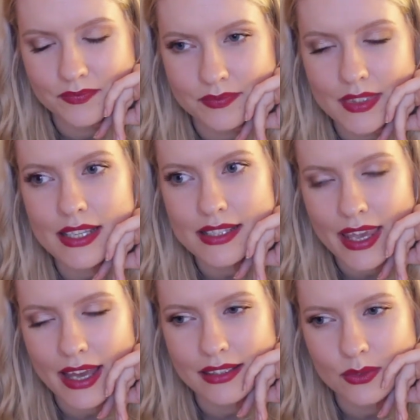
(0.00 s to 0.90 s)
Yes,
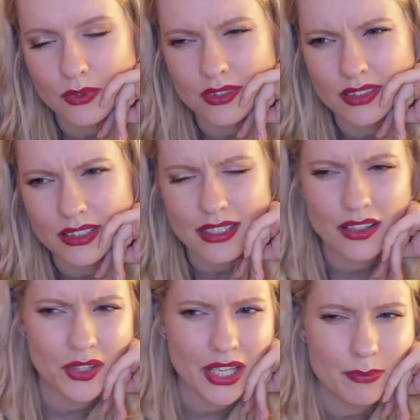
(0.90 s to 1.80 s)
Cat,
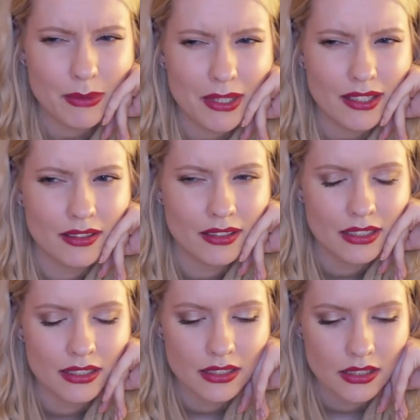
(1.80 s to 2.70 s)
are you helping me?
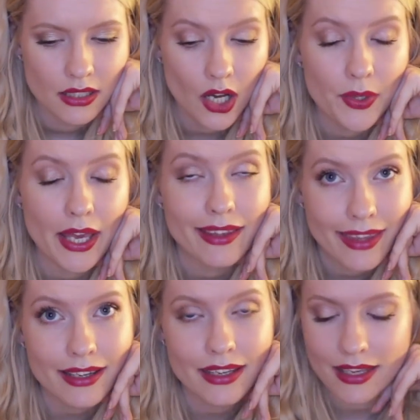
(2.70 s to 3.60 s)
Oh yeah,
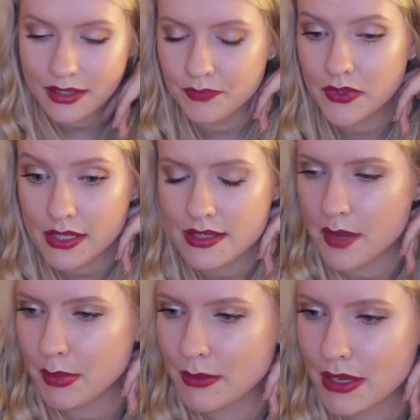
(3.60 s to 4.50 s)
candy cane. He's
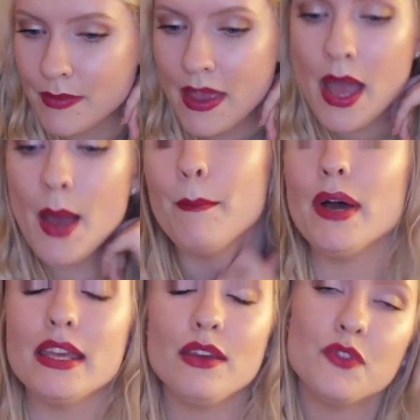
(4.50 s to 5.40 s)
helping me.
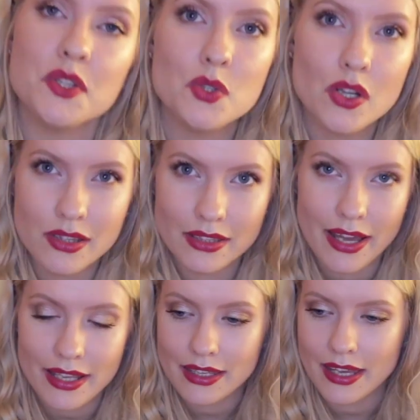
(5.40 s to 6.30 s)
But if you don't
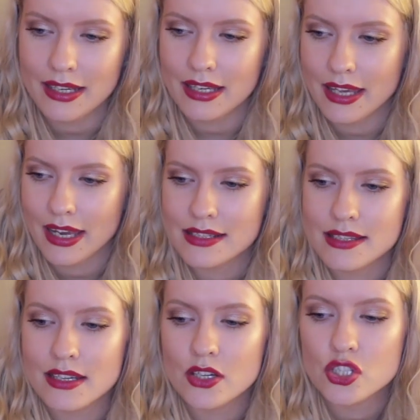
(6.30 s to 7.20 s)
like candy canes,
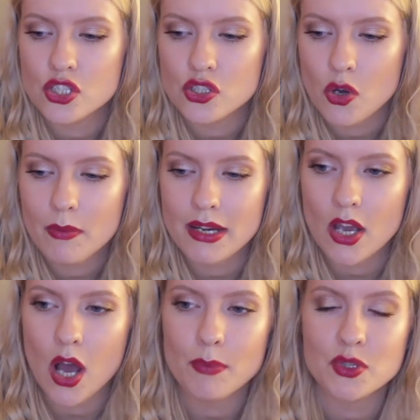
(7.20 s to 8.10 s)
there are so many
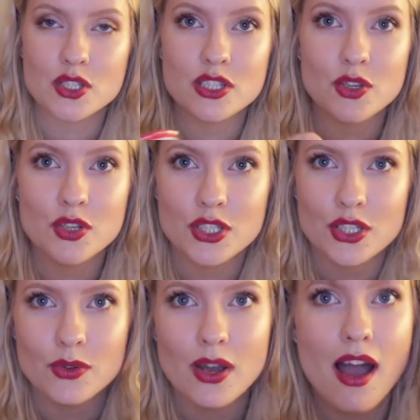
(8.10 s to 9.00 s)
options you could
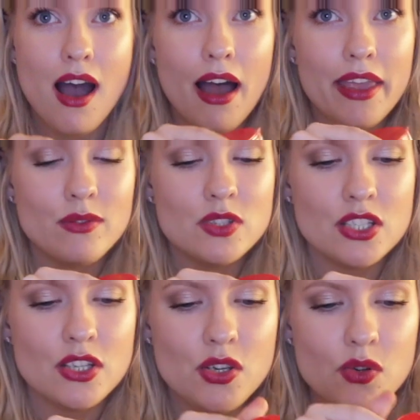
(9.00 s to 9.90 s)
do. I have
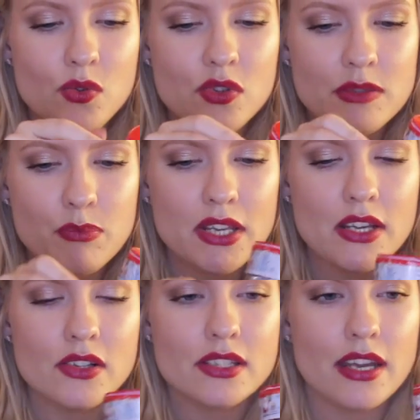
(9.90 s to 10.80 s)
2
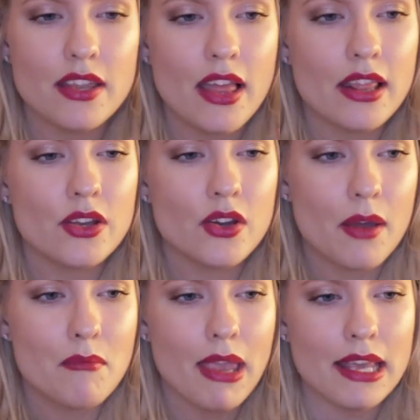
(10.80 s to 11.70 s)
sprinkles here that look
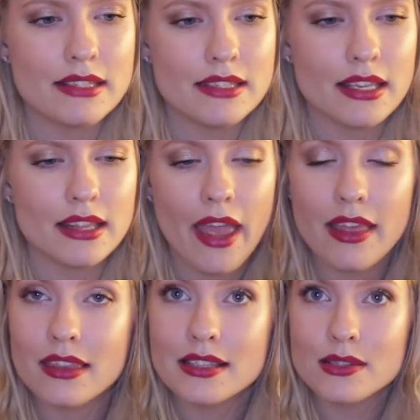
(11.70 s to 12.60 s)
amazing.
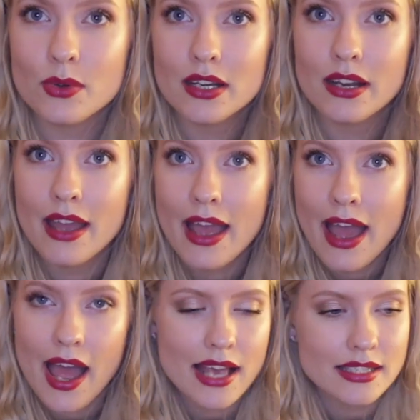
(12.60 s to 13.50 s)
Like this one
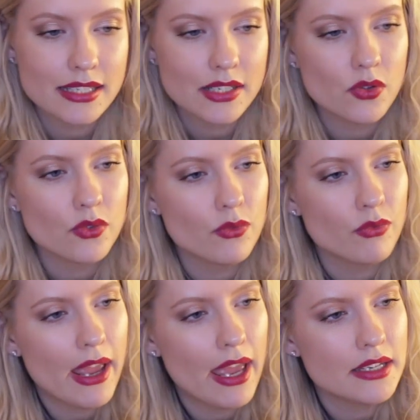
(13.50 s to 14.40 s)
has little
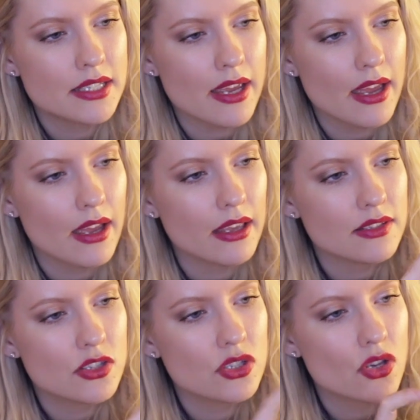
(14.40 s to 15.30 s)
red
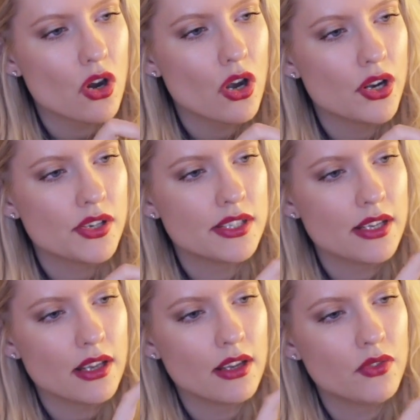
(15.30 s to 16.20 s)
stars,
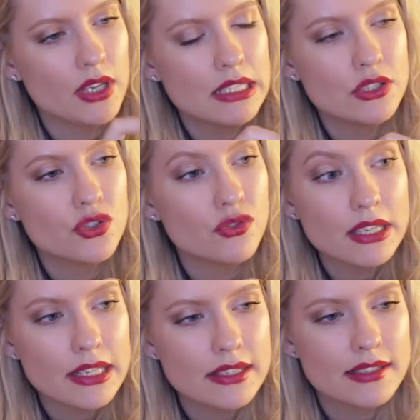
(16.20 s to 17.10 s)
green
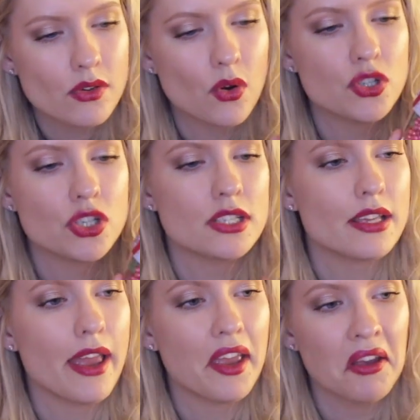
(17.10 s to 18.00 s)
trees, or just
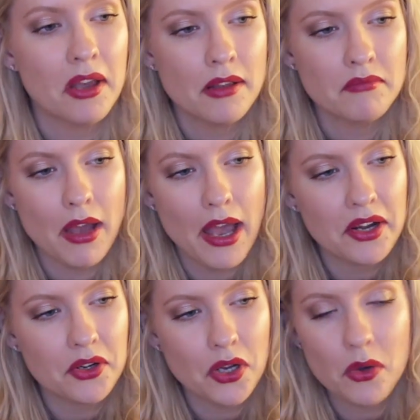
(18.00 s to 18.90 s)
like, I
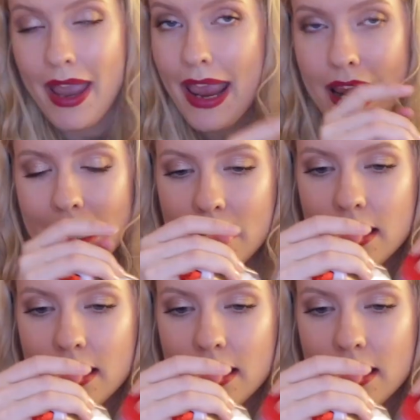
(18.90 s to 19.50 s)
don't know, any